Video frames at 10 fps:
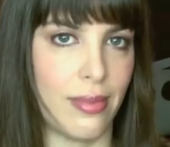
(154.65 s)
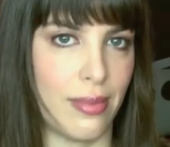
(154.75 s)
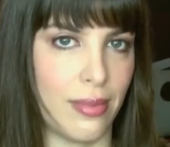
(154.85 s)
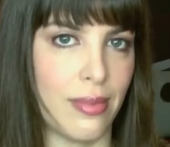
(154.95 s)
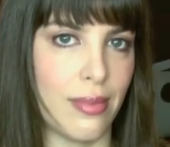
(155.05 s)

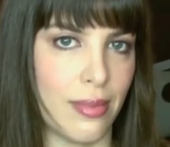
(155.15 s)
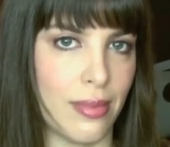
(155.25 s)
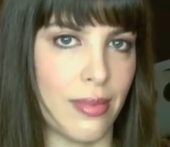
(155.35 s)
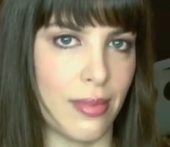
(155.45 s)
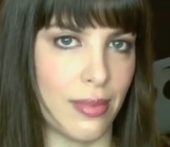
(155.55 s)

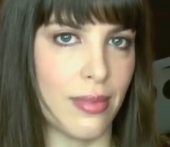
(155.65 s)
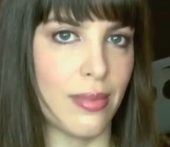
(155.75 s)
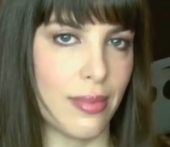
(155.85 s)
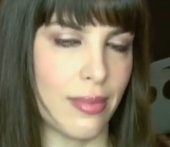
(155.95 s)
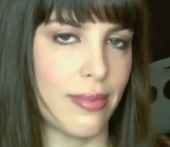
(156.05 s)

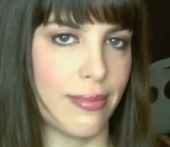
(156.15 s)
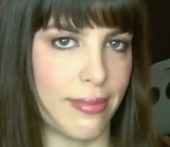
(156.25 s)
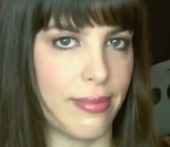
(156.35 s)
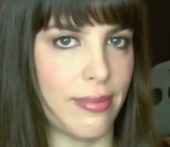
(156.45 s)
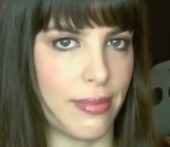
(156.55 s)

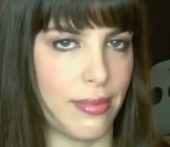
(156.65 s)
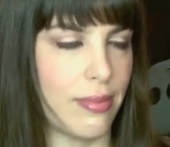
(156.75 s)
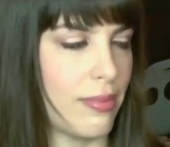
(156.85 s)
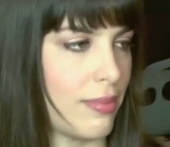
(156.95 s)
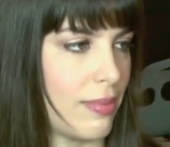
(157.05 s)

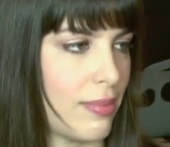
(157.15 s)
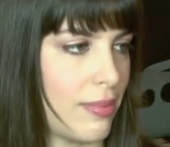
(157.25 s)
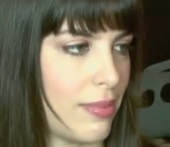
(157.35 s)
[no speech]